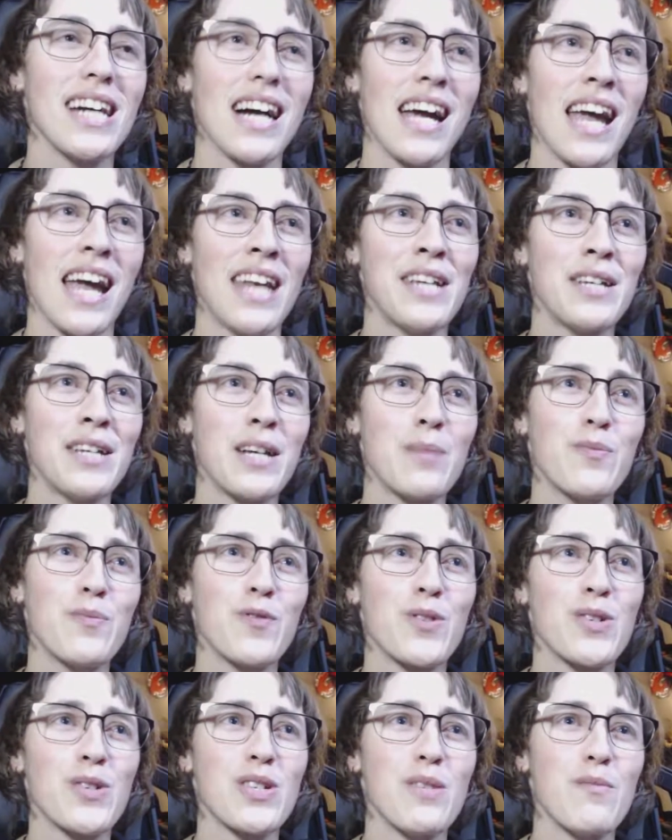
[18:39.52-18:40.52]
I ended up
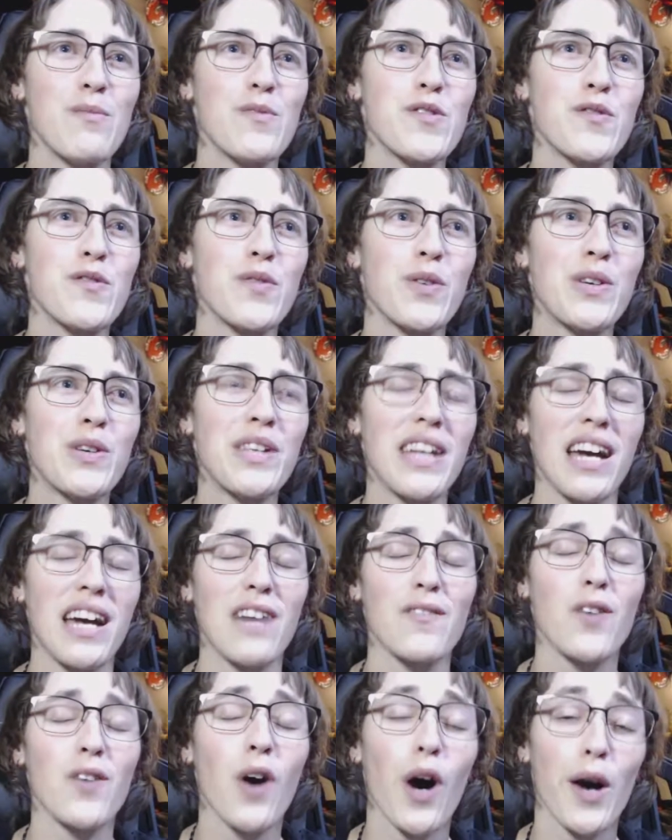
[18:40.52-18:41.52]
for Sims 4 they
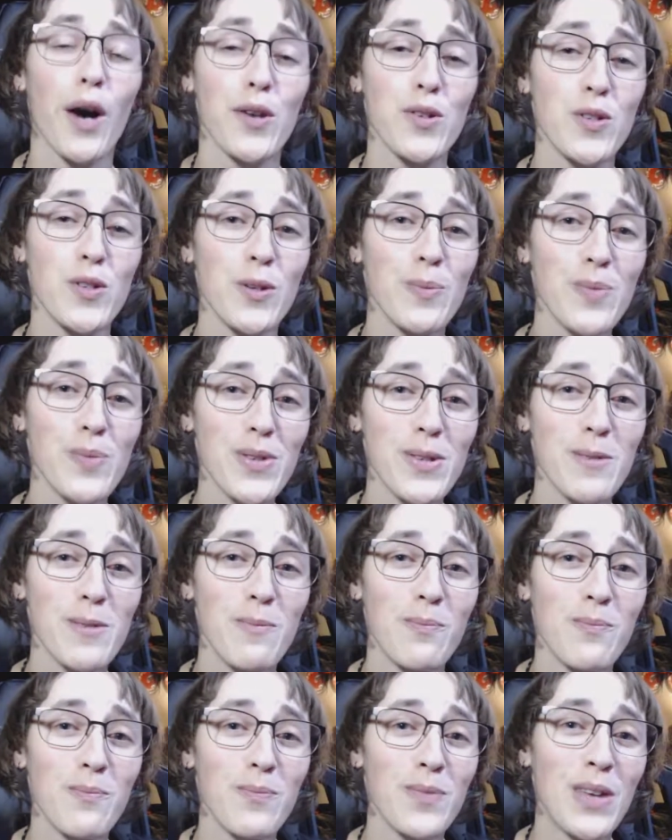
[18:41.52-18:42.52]
have costumes.